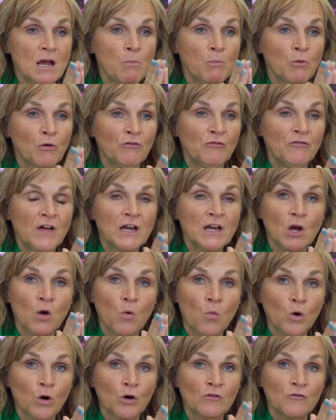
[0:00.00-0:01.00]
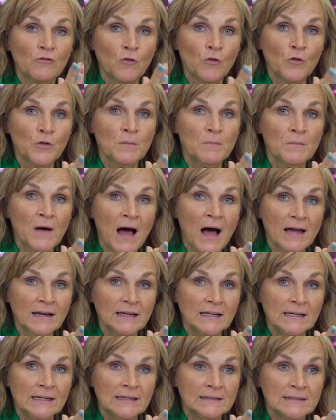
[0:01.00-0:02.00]
a prophetic word for the
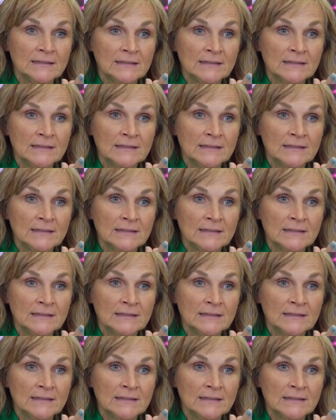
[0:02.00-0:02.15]
body,